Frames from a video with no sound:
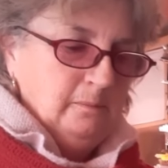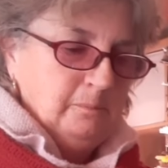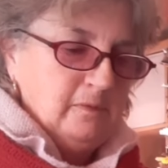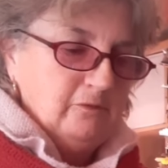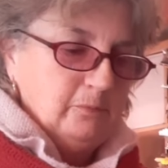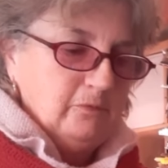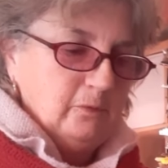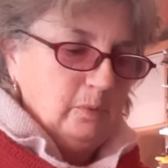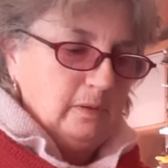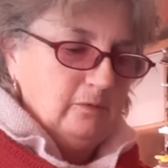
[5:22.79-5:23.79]
but this was the
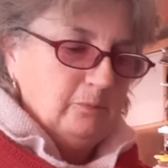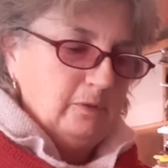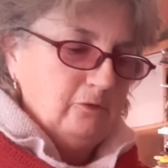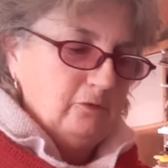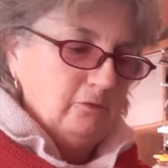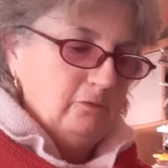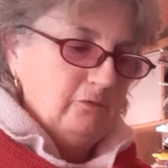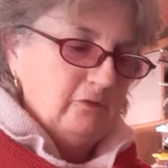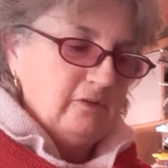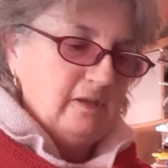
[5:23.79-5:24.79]
quickest way to show you
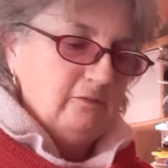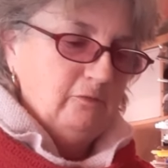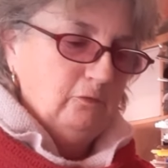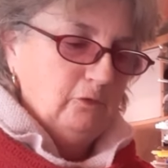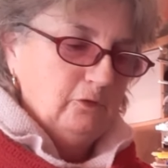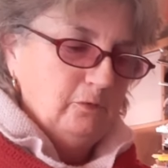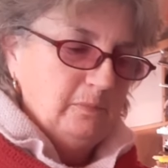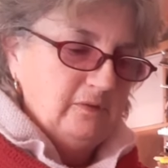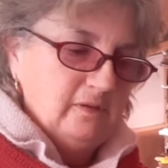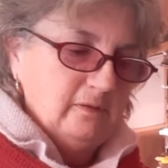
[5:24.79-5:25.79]
since I had a full rod on
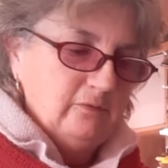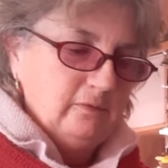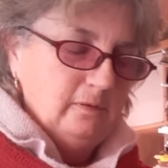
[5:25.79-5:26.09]
my desk.